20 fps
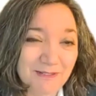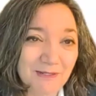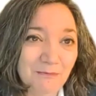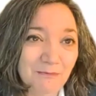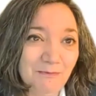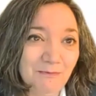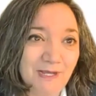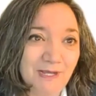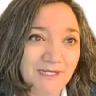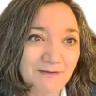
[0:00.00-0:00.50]

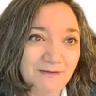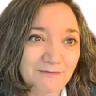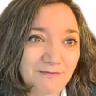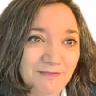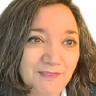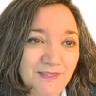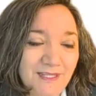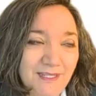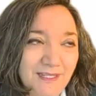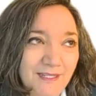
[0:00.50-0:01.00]
one of
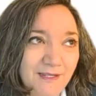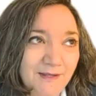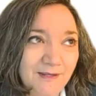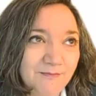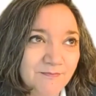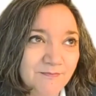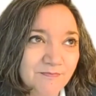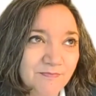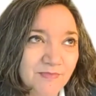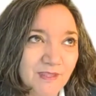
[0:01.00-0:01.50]
the
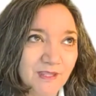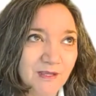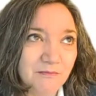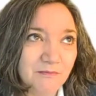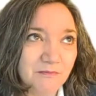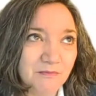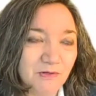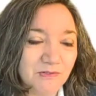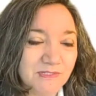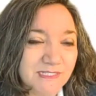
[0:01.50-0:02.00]

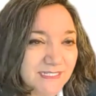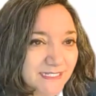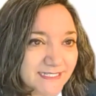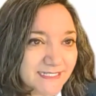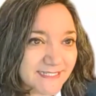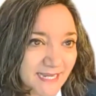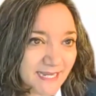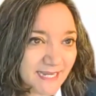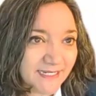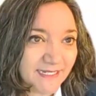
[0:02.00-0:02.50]
most
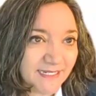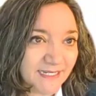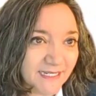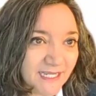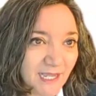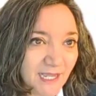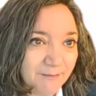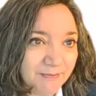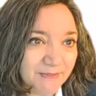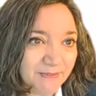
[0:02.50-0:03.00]
exciting
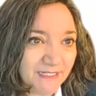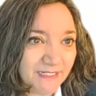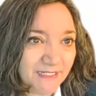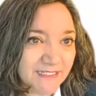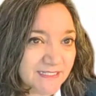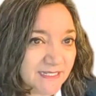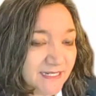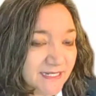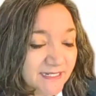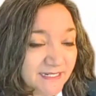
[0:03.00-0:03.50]
companies,
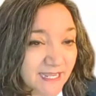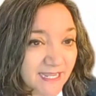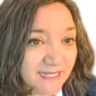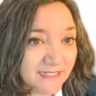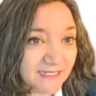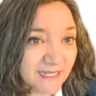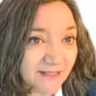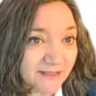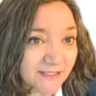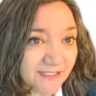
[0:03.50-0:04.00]
and it had
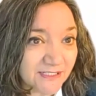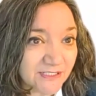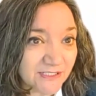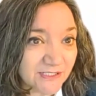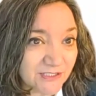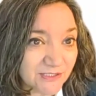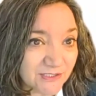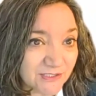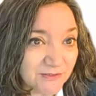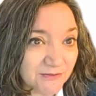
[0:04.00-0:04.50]
nothing to
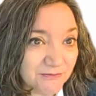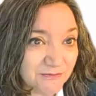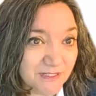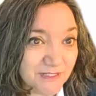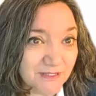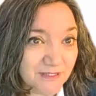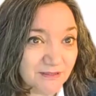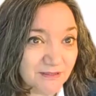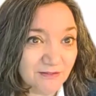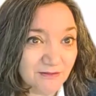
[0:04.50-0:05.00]
do
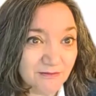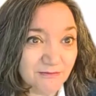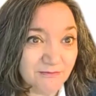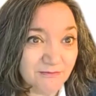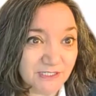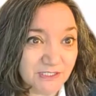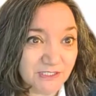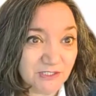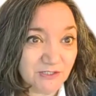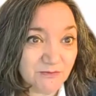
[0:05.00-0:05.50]
with you,
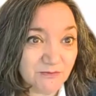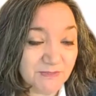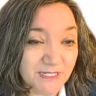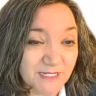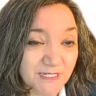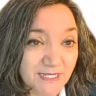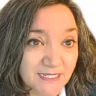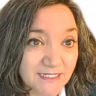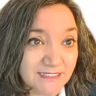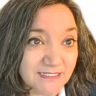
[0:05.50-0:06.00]
Richard,
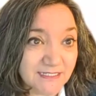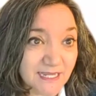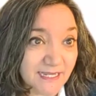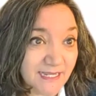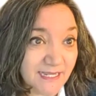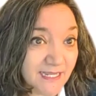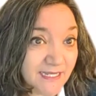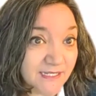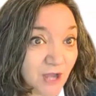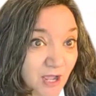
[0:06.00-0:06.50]
because I
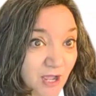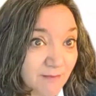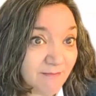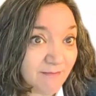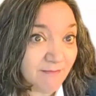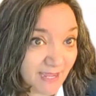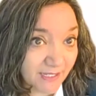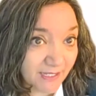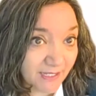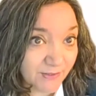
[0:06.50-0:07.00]
had not
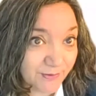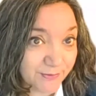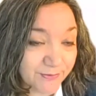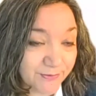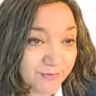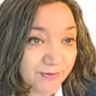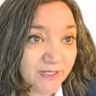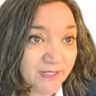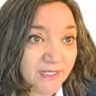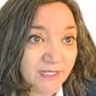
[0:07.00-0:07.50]
met
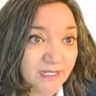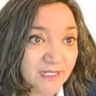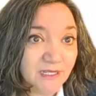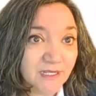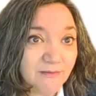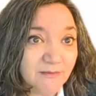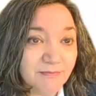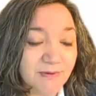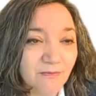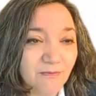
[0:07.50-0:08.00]
you,
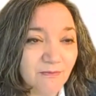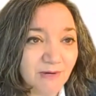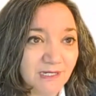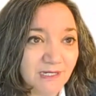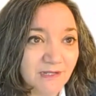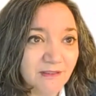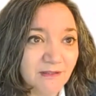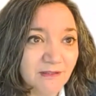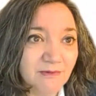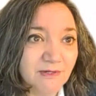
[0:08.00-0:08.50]
but one
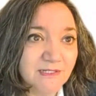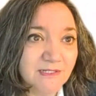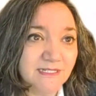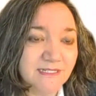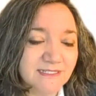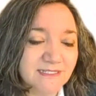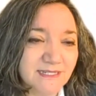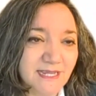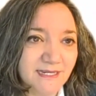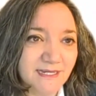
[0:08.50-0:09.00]
of the most
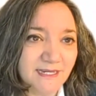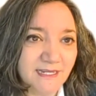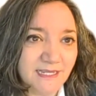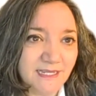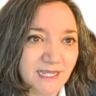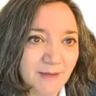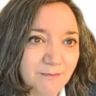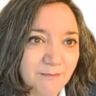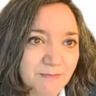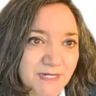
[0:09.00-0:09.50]
exciting
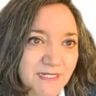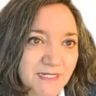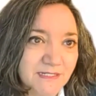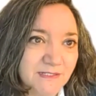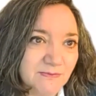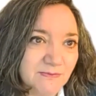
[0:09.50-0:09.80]
companies